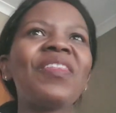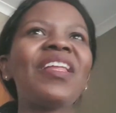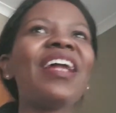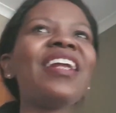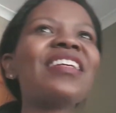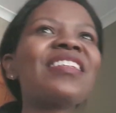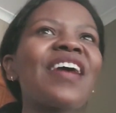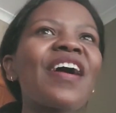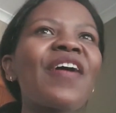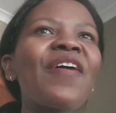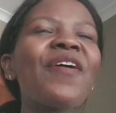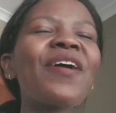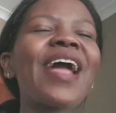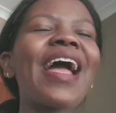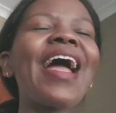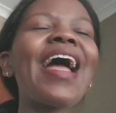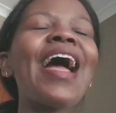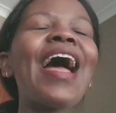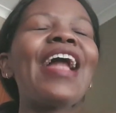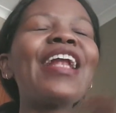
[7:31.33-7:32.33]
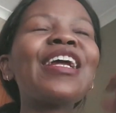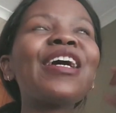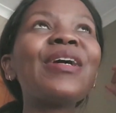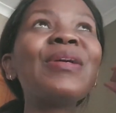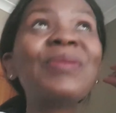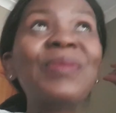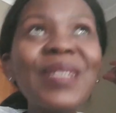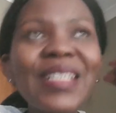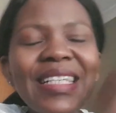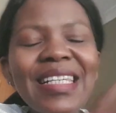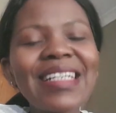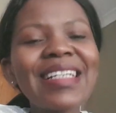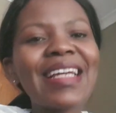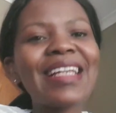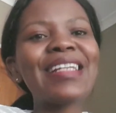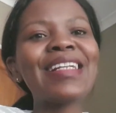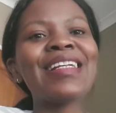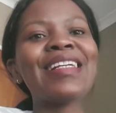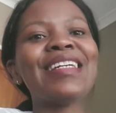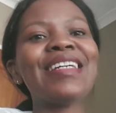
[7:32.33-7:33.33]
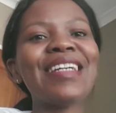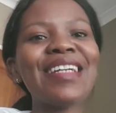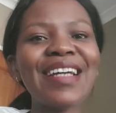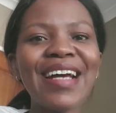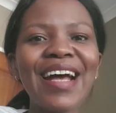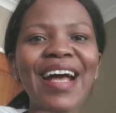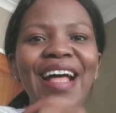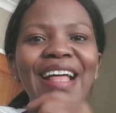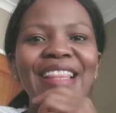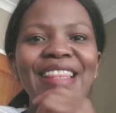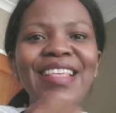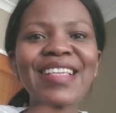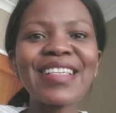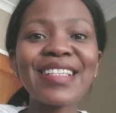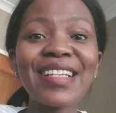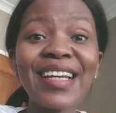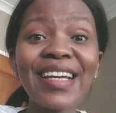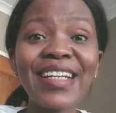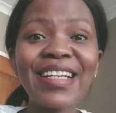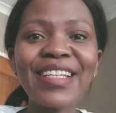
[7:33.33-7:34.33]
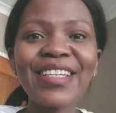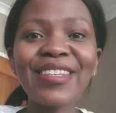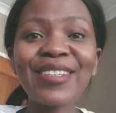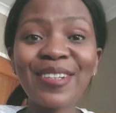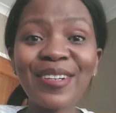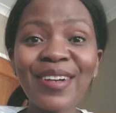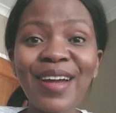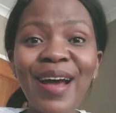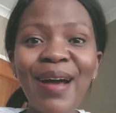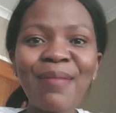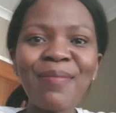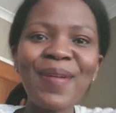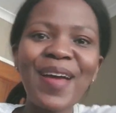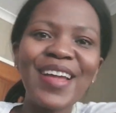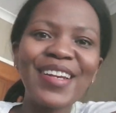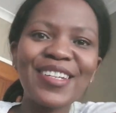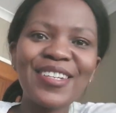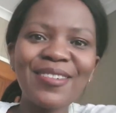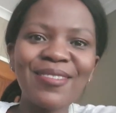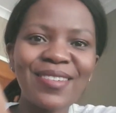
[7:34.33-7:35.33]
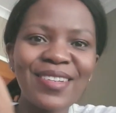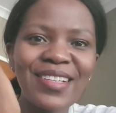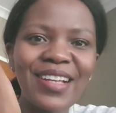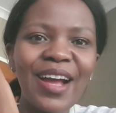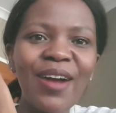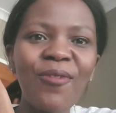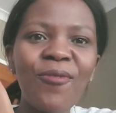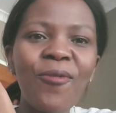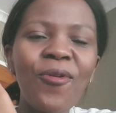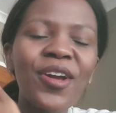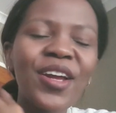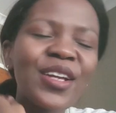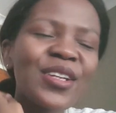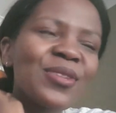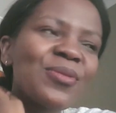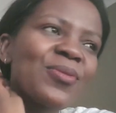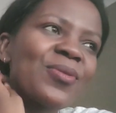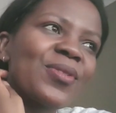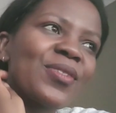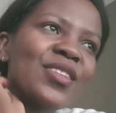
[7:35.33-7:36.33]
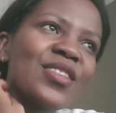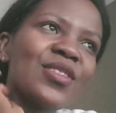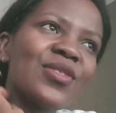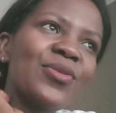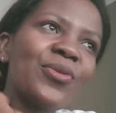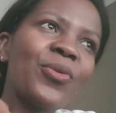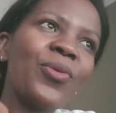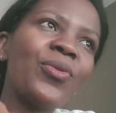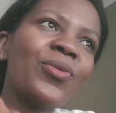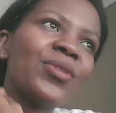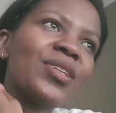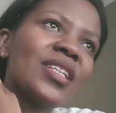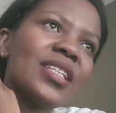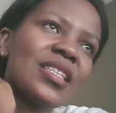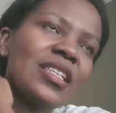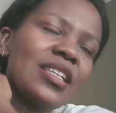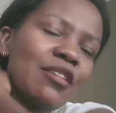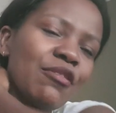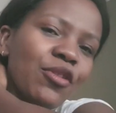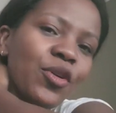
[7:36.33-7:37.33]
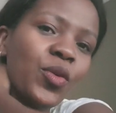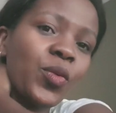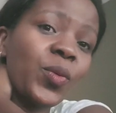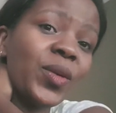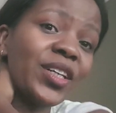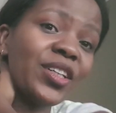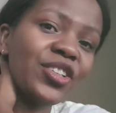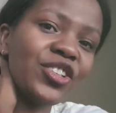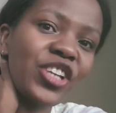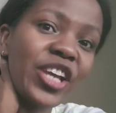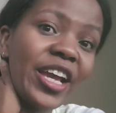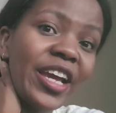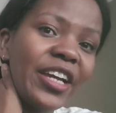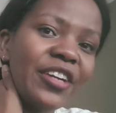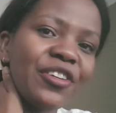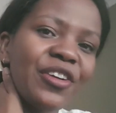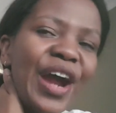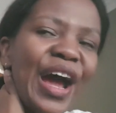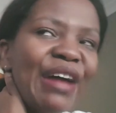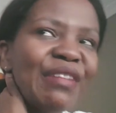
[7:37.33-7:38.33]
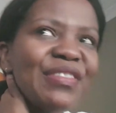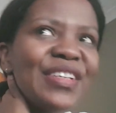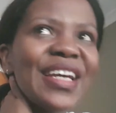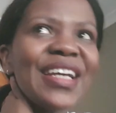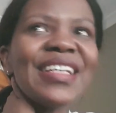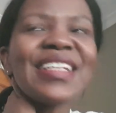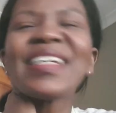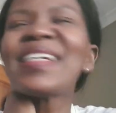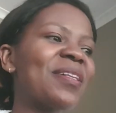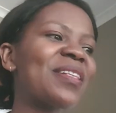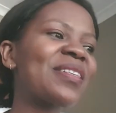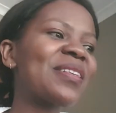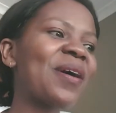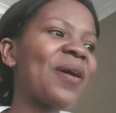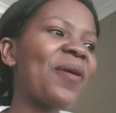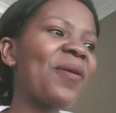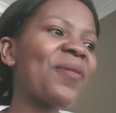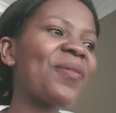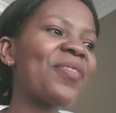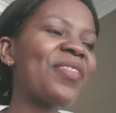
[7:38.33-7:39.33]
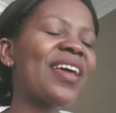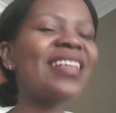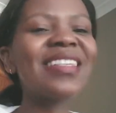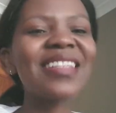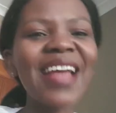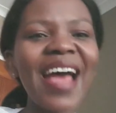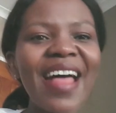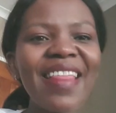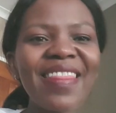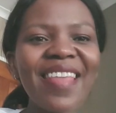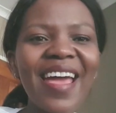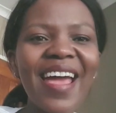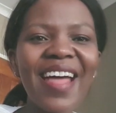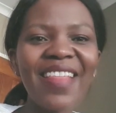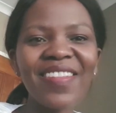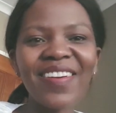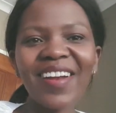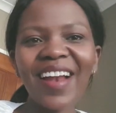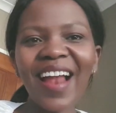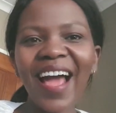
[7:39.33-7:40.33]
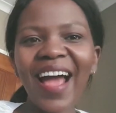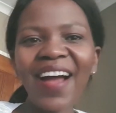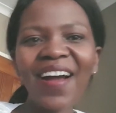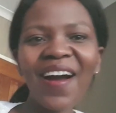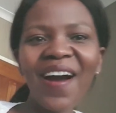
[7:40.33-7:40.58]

And he's like, okay. And coincidentally, this lady stood up and she was like walking towards the door to see if her wheelchair had arrived yet. So they stand there and they're like,